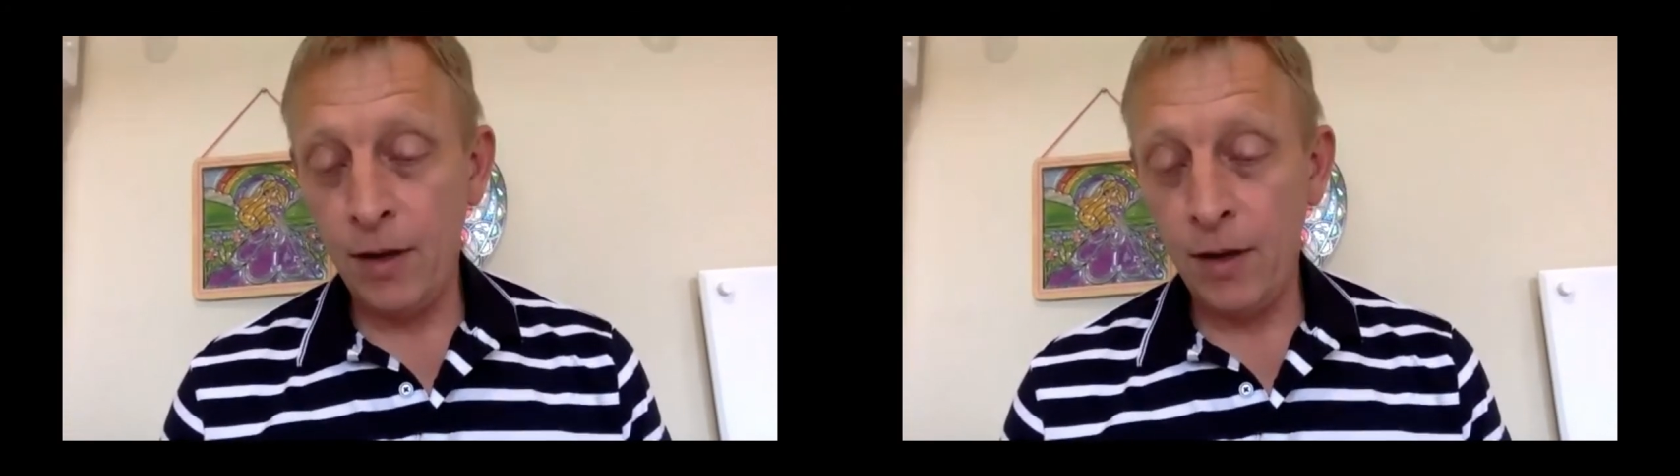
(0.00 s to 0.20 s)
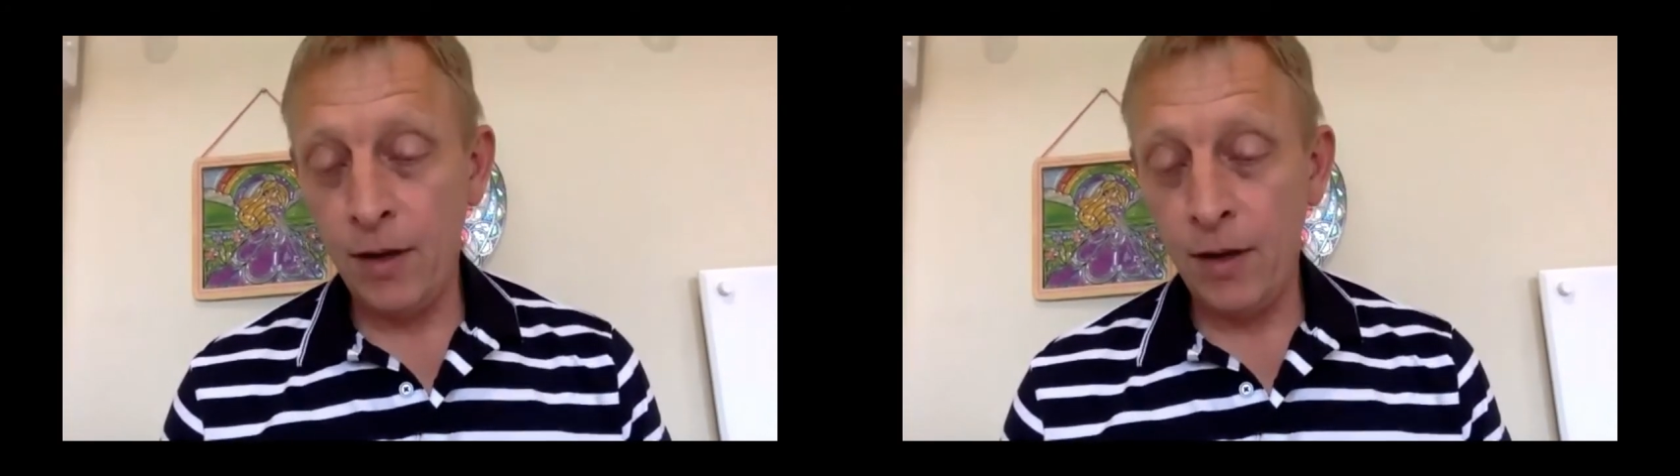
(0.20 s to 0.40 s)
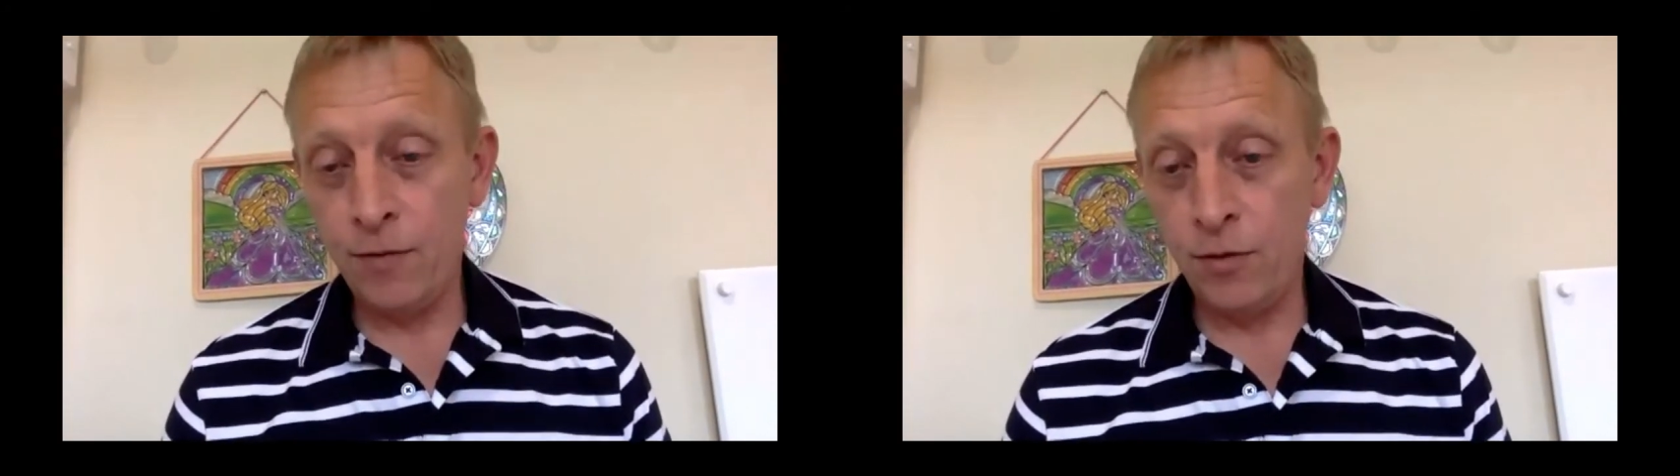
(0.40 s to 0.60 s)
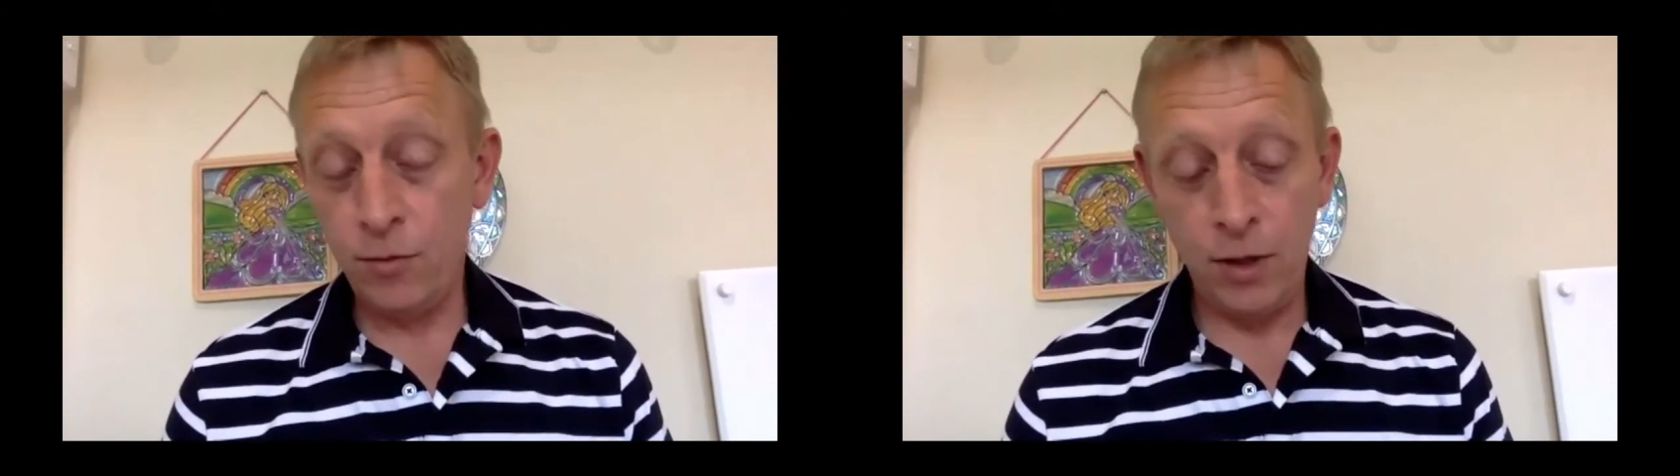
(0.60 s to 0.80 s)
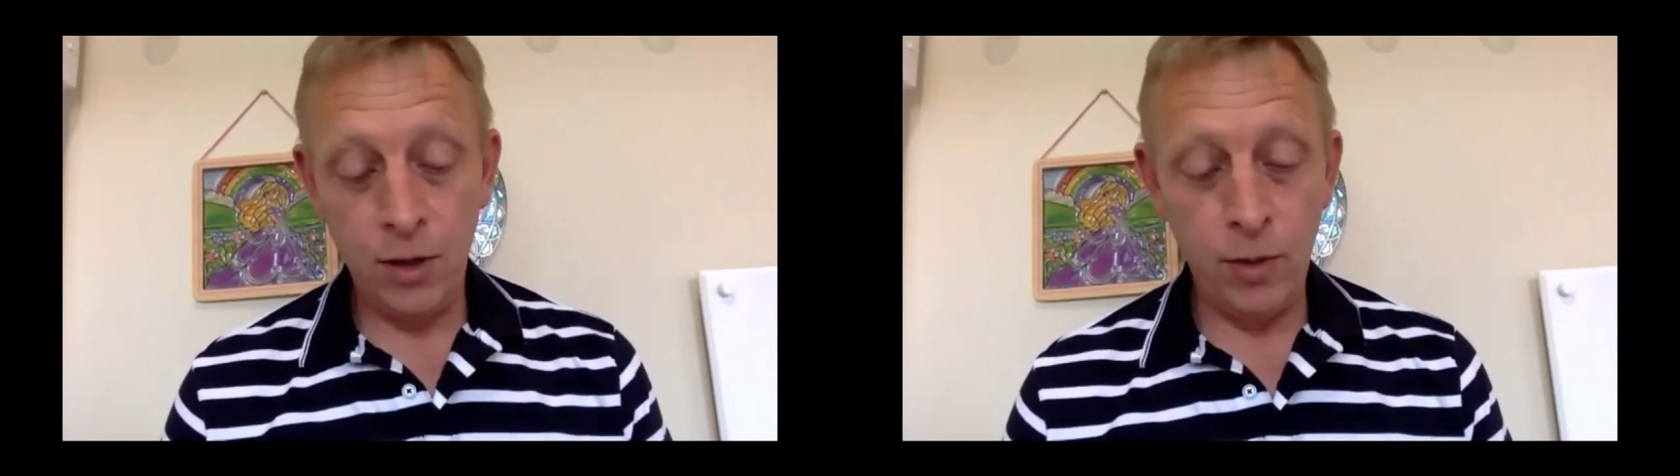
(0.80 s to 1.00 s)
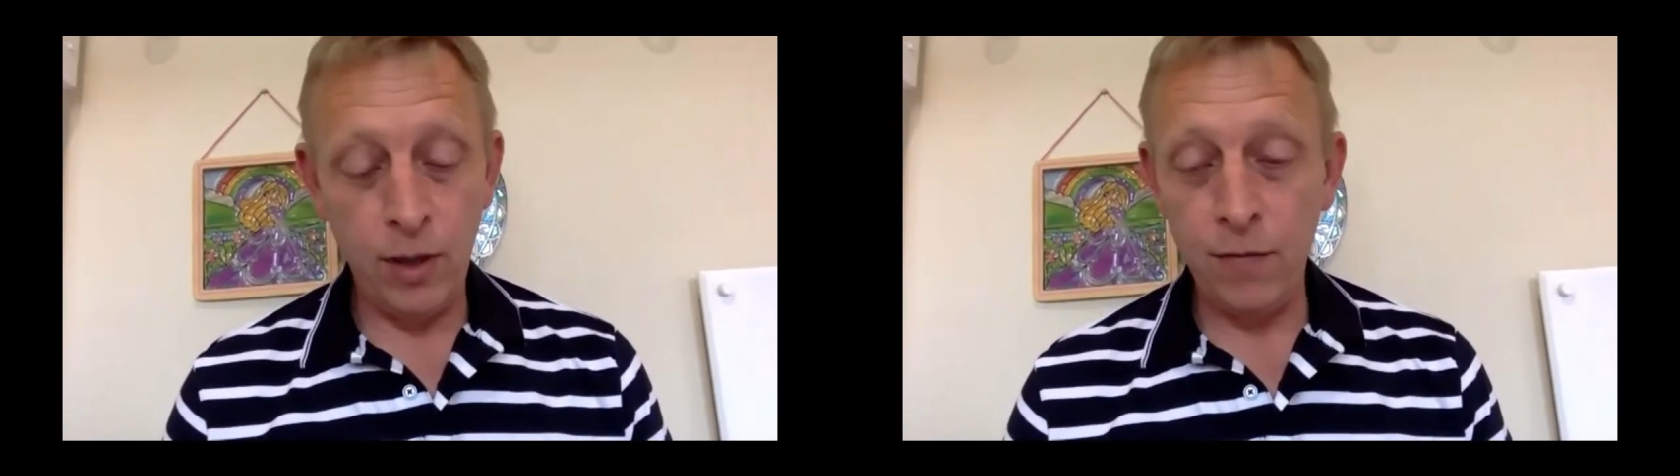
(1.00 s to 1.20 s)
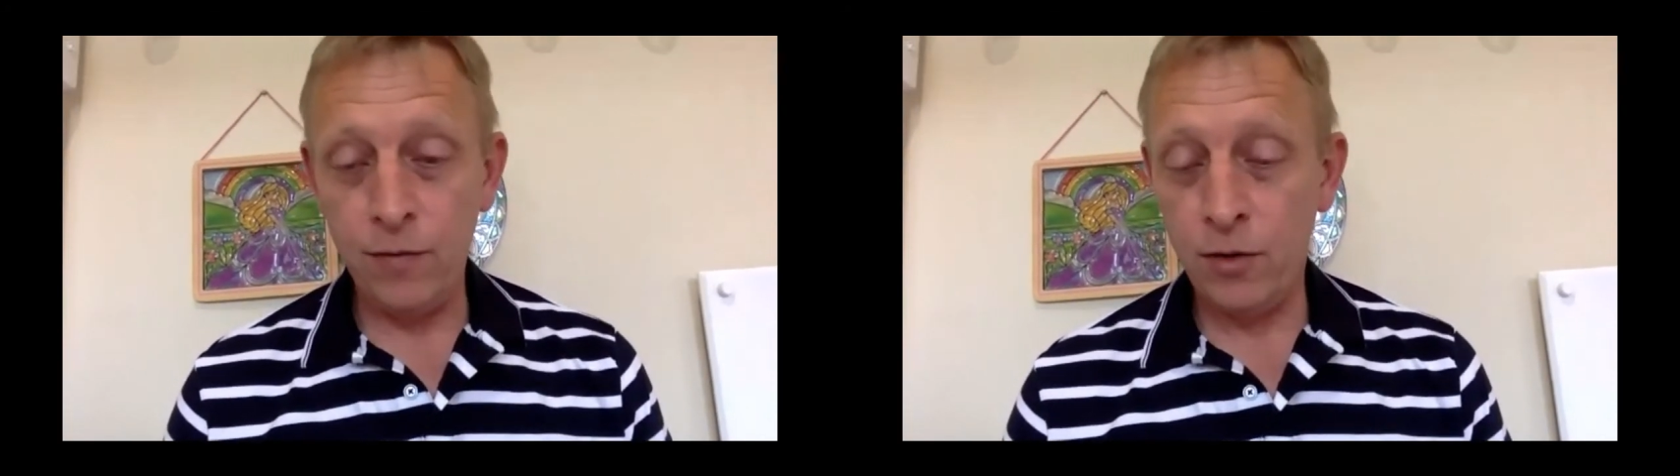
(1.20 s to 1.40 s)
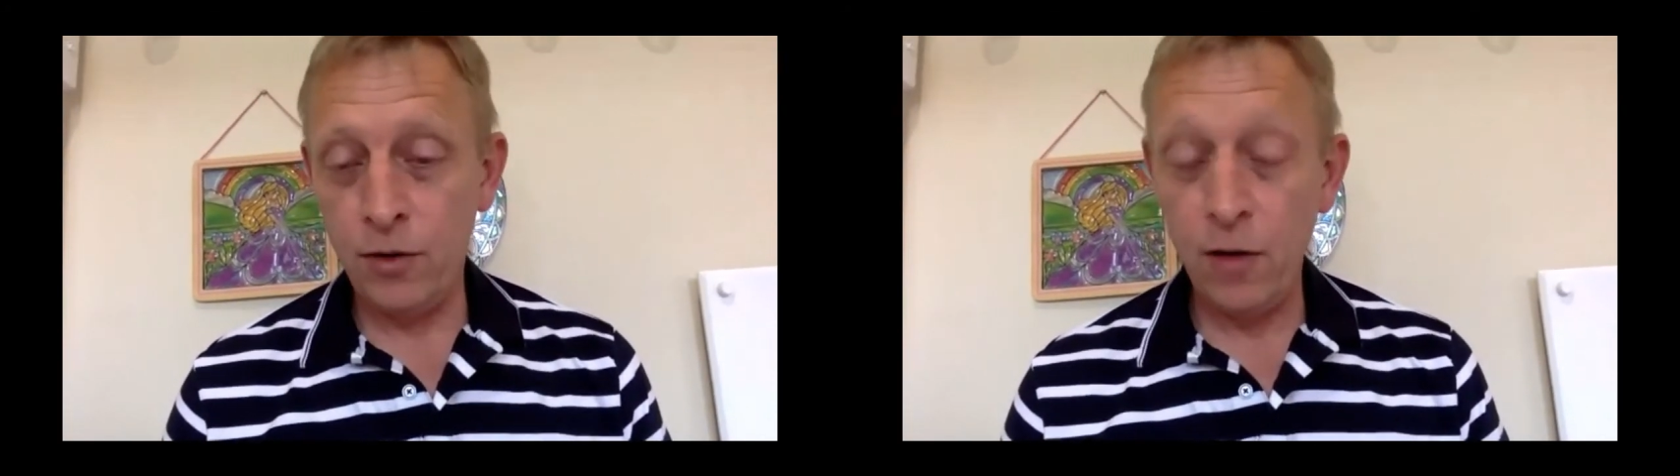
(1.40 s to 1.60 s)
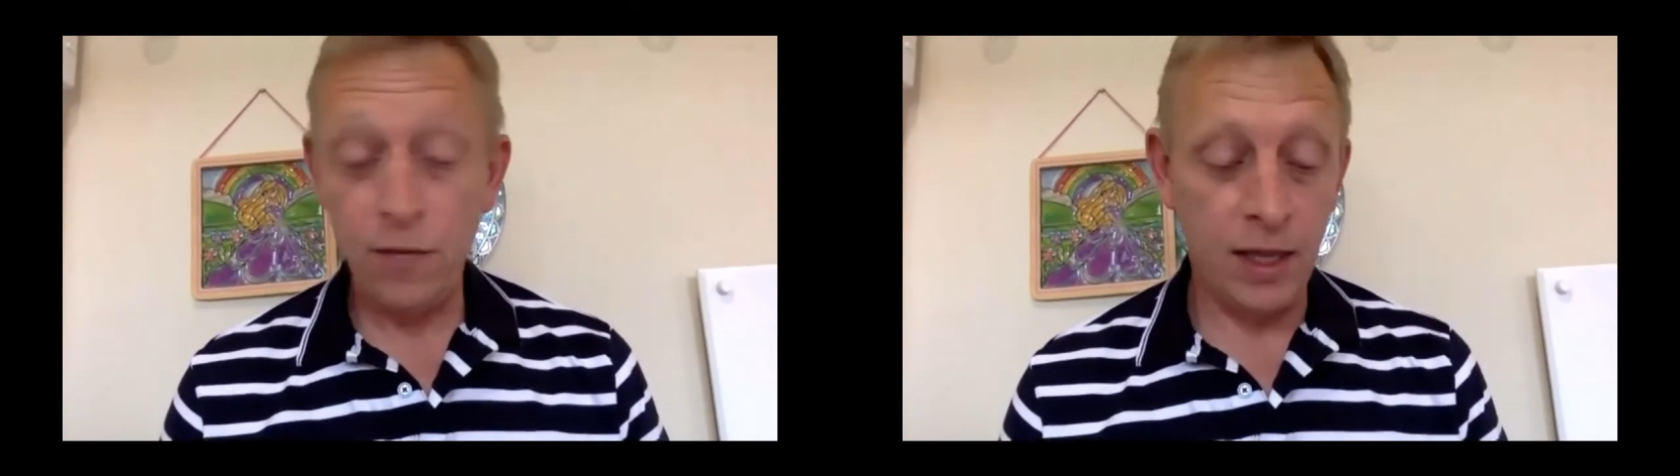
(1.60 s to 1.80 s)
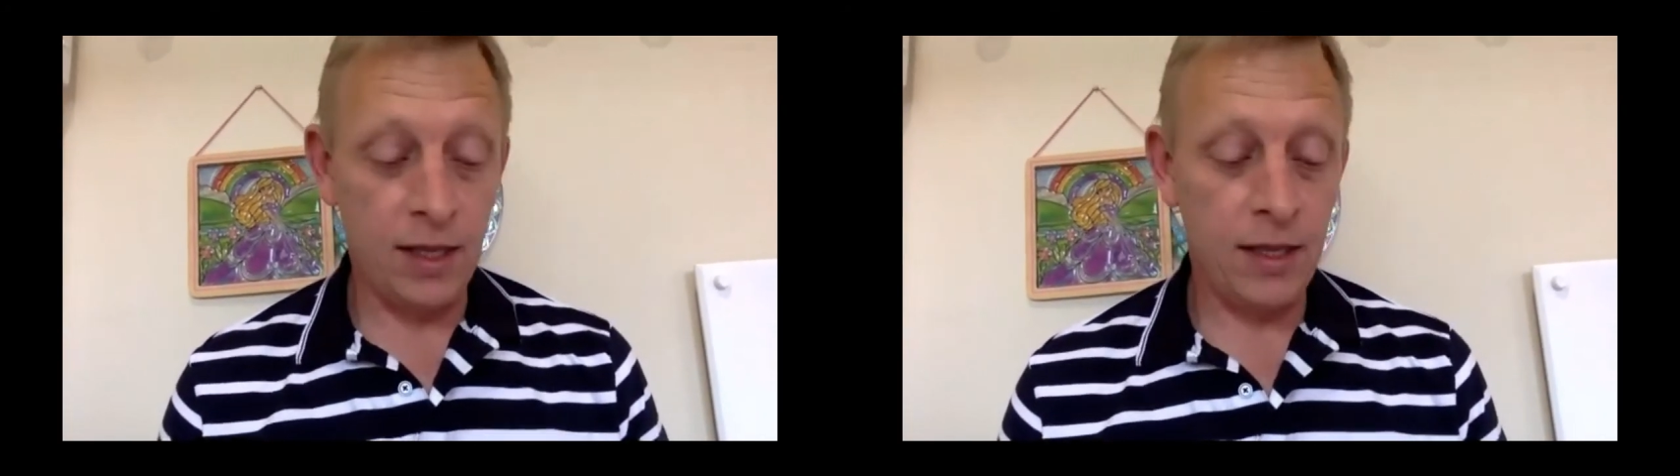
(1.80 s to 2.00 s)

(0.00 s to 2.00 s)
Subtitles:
have to craft it.